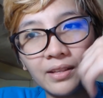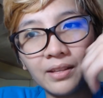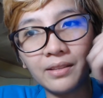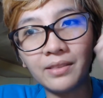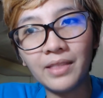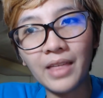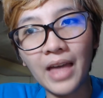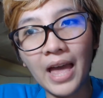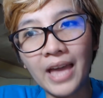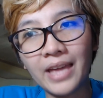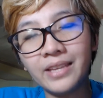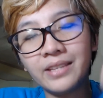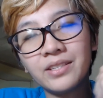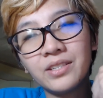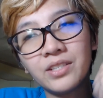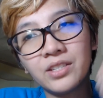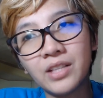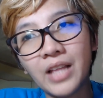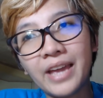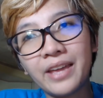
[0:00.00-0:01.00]
that
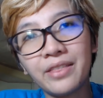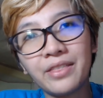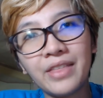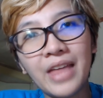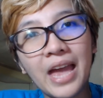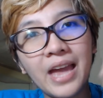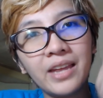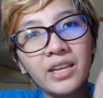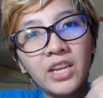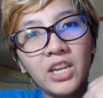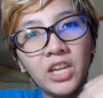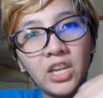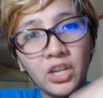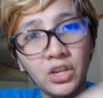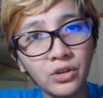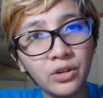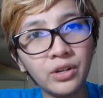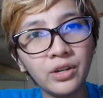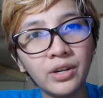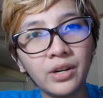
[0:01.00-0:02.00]
it's like that
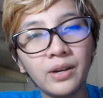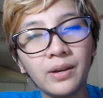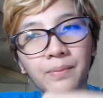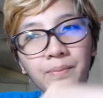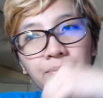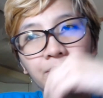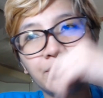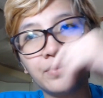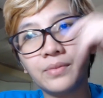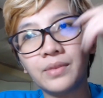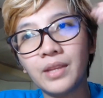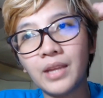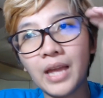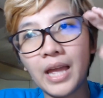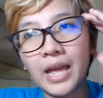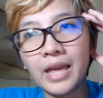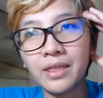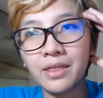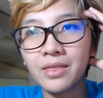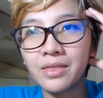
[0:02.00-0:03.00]
here, um,
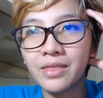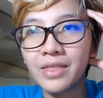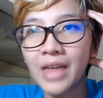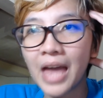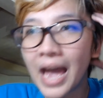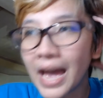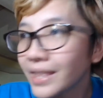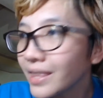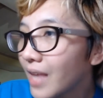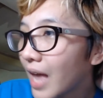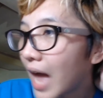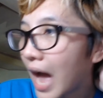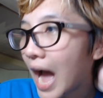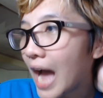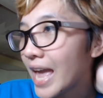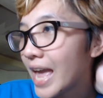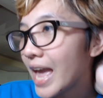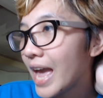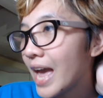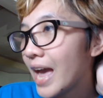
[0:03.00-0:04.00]
and that
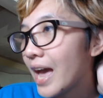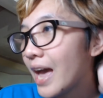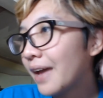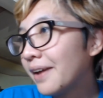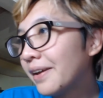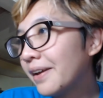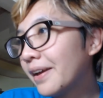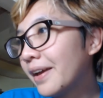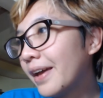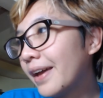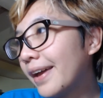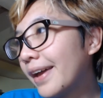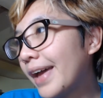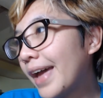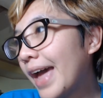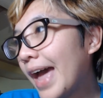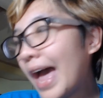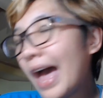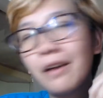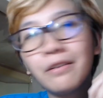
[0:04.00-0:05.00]
I
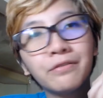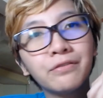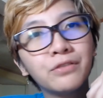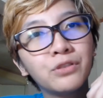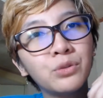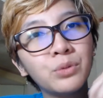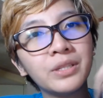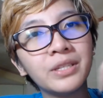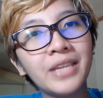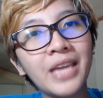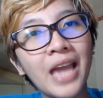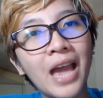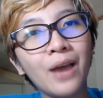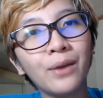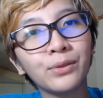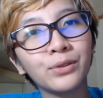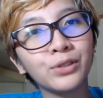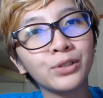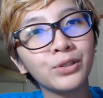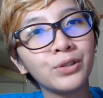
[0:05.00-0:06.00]
have to
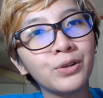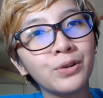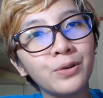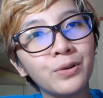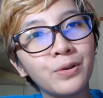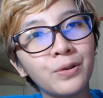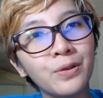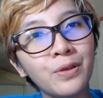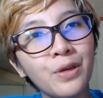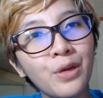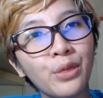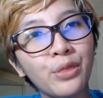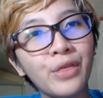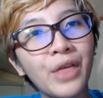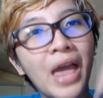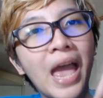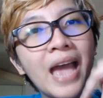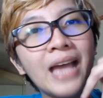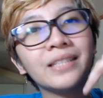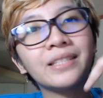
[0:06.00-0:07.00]
encounter
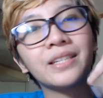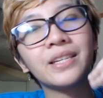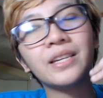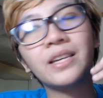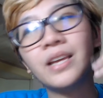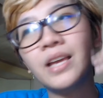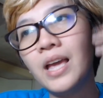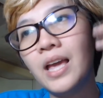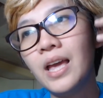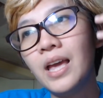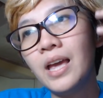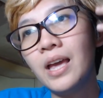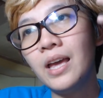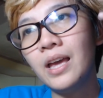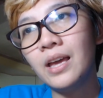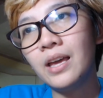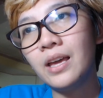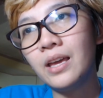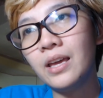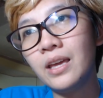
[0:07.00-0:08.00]
that
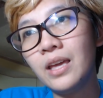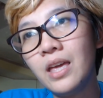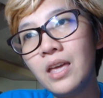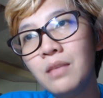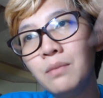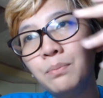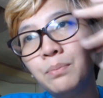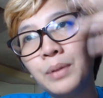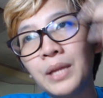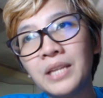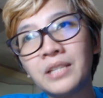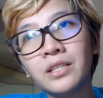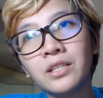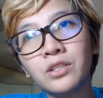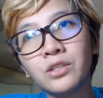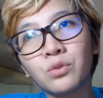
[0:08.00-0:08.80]
in places